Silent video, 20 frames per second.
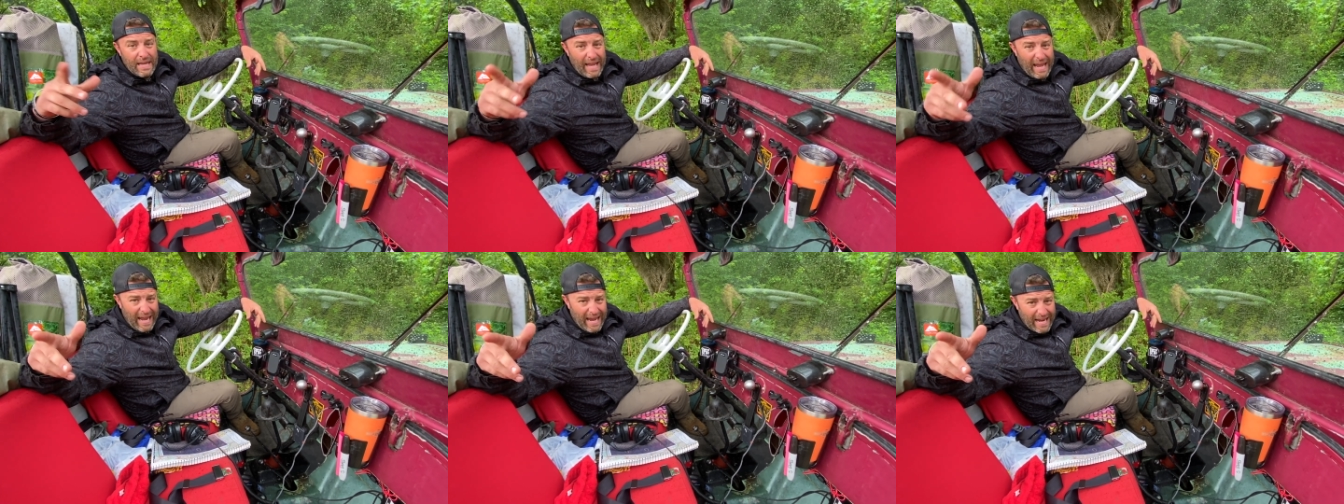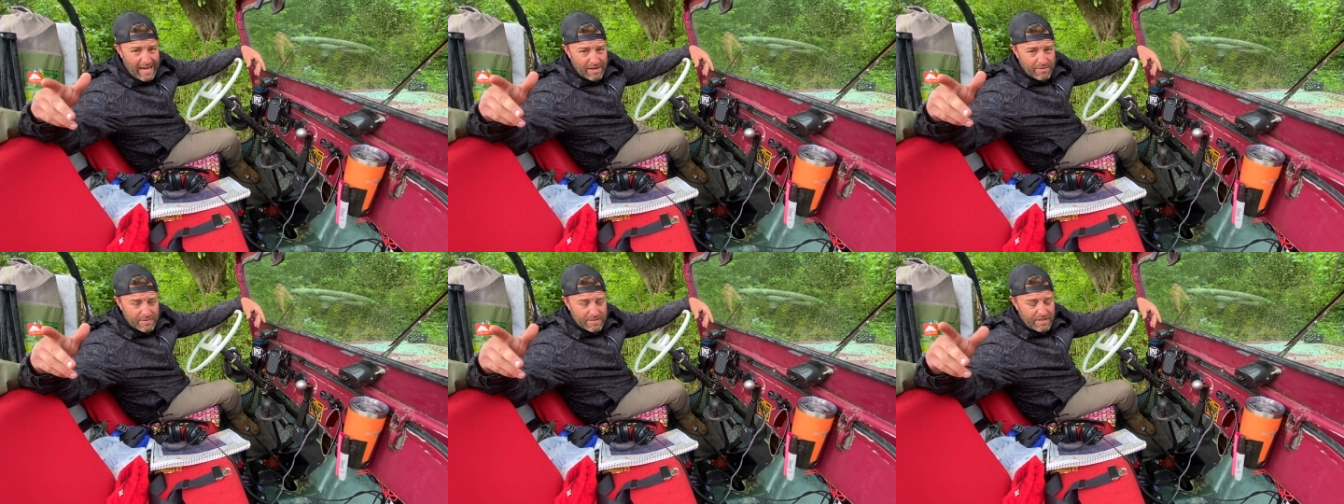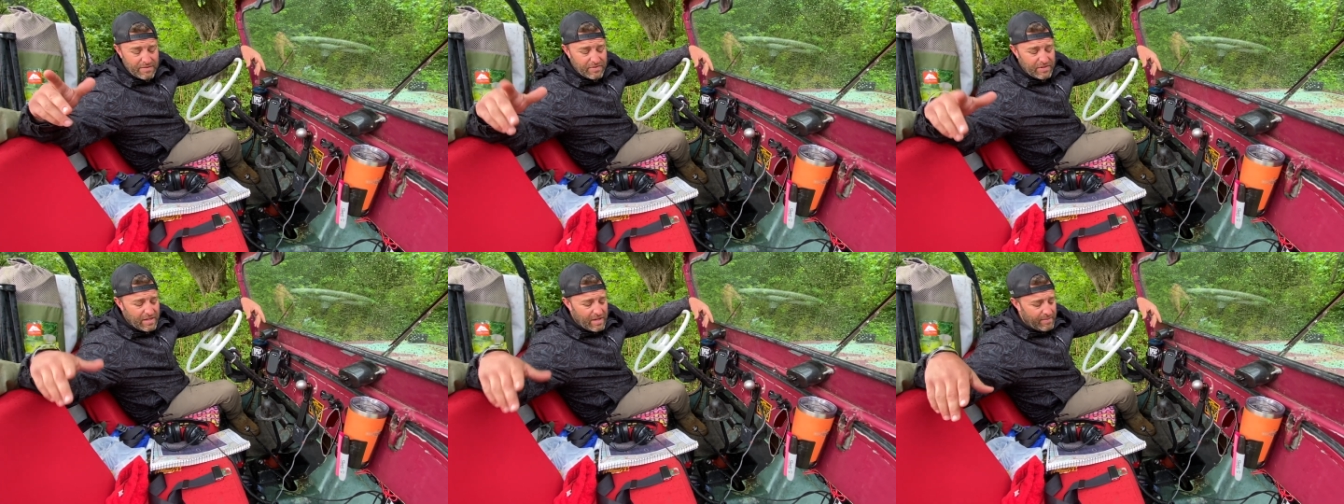and it was
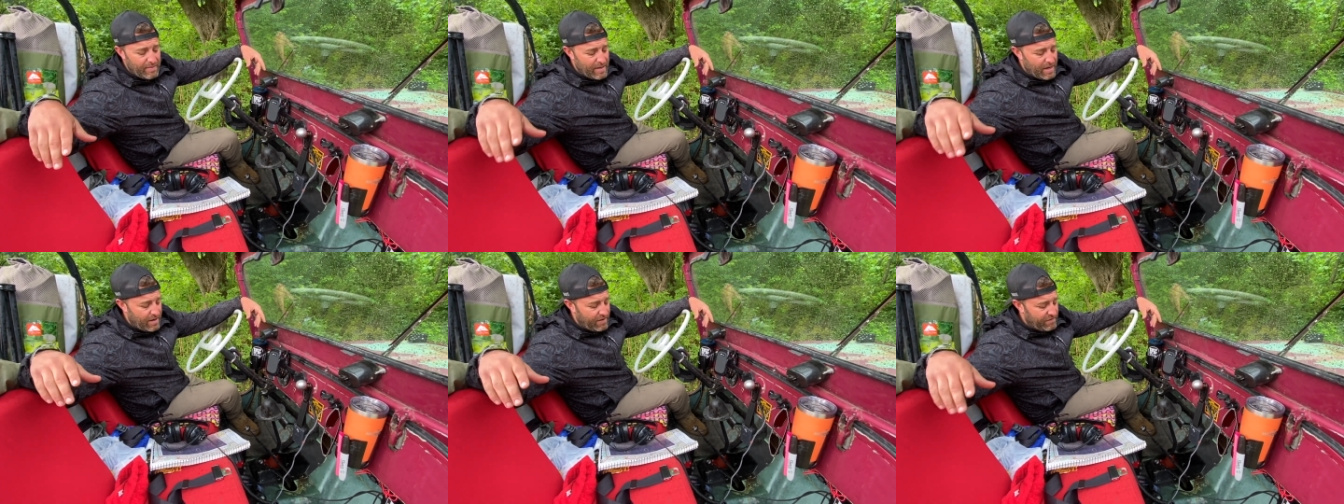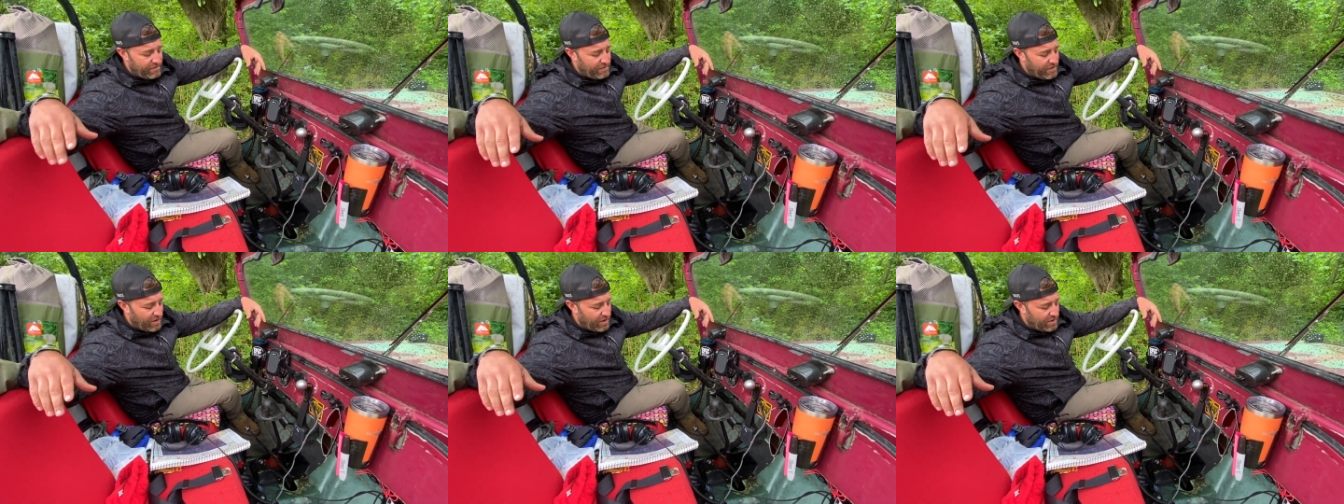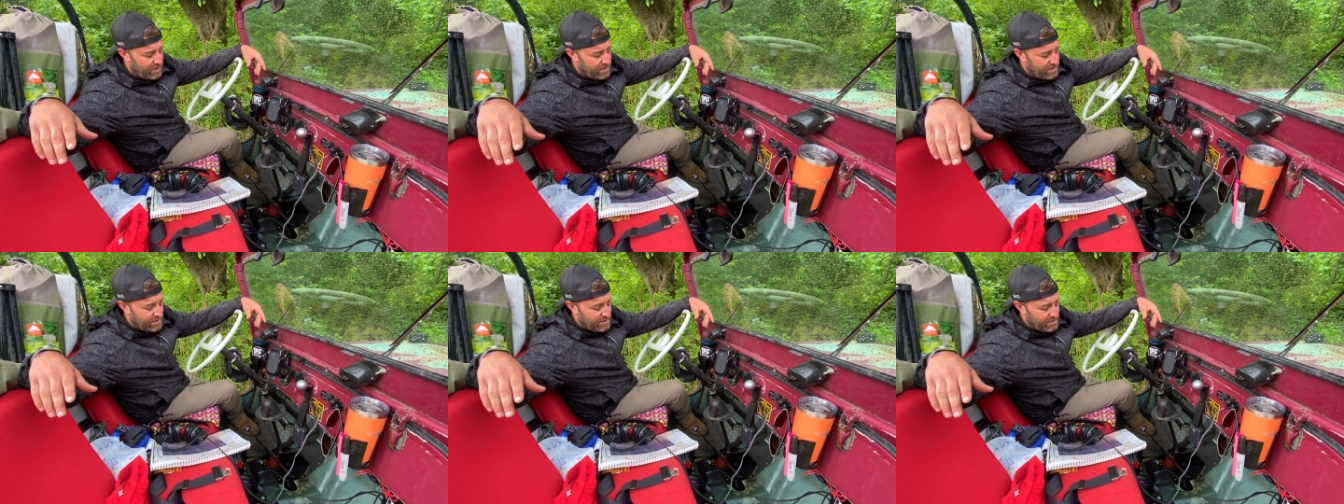even coming out of
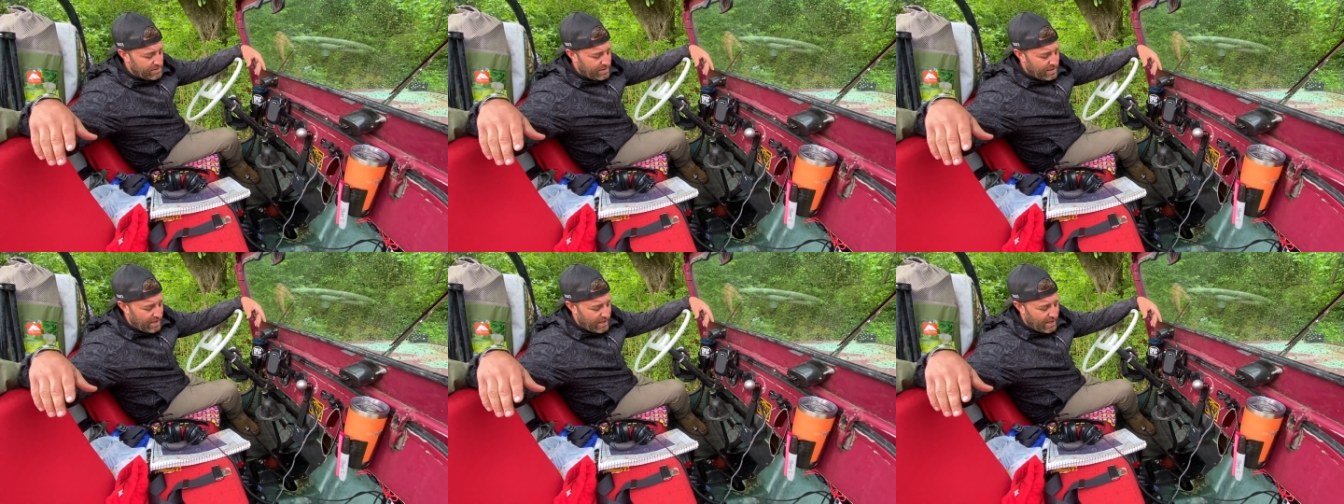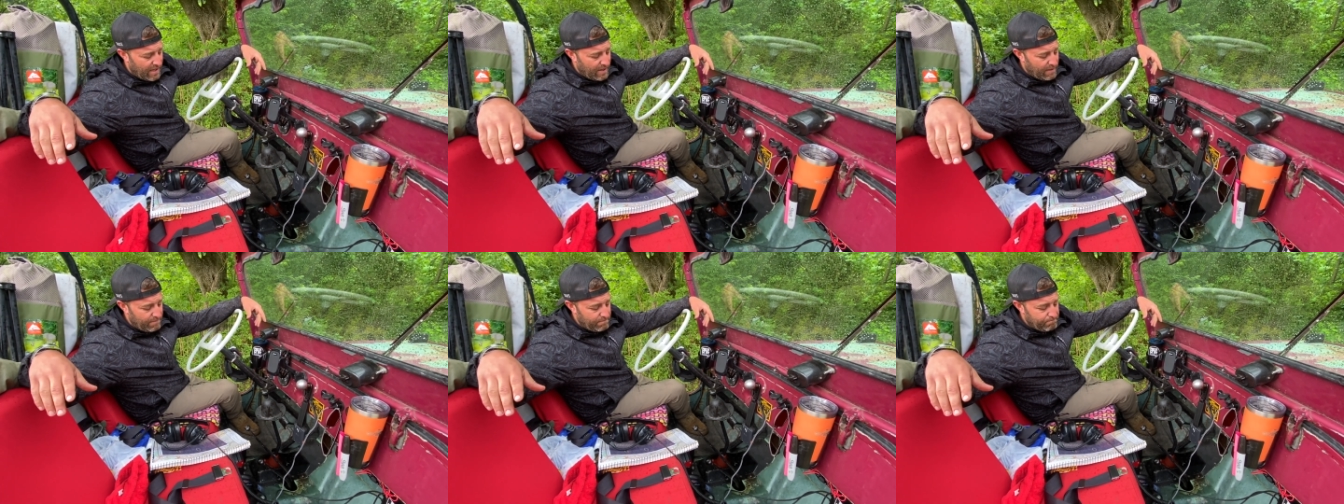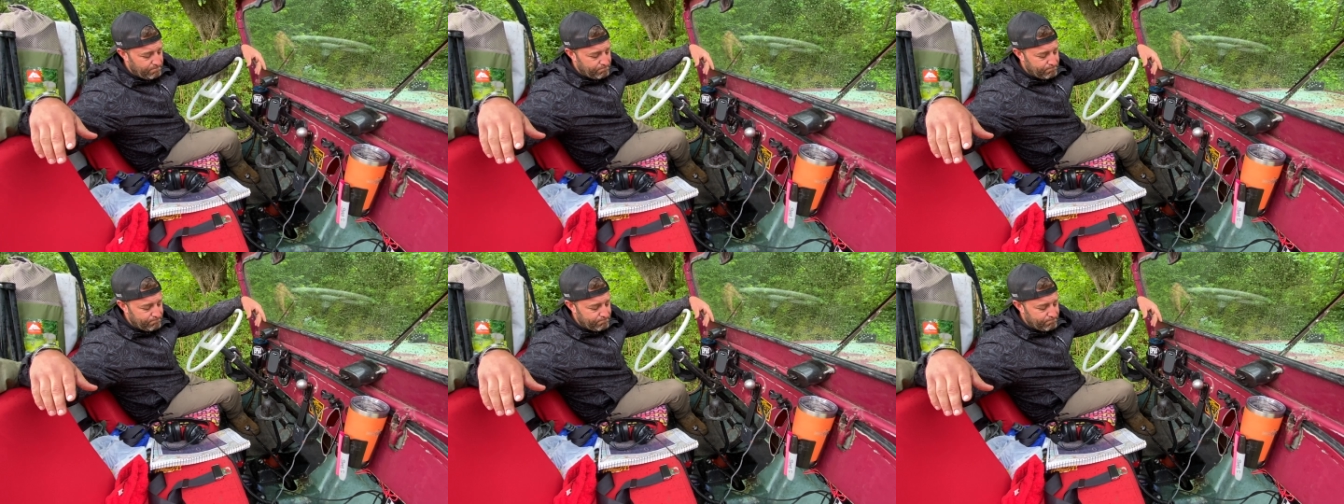first. Um,